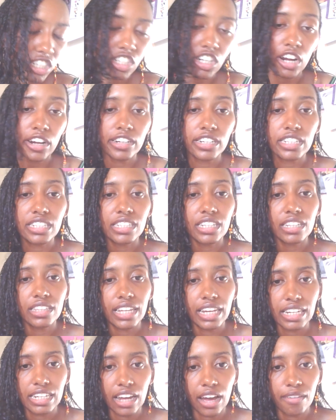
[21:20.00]
started to
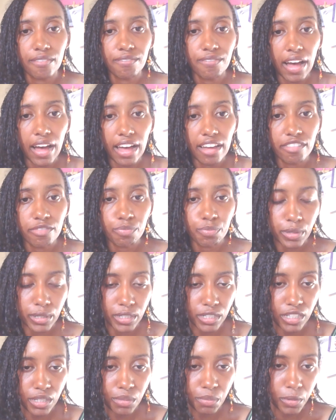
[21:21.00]
lay down 5
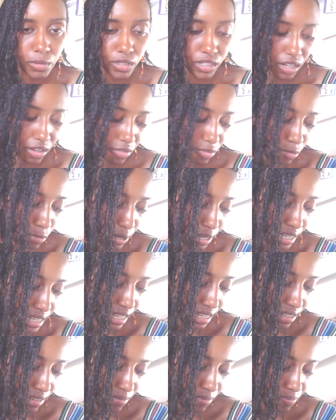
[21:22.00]
principles of
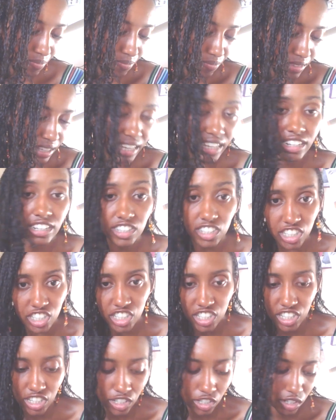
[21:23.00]
Reiki, in
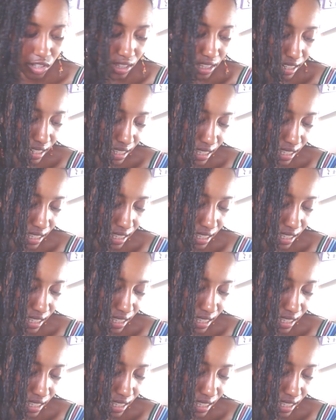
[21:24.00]
addition to the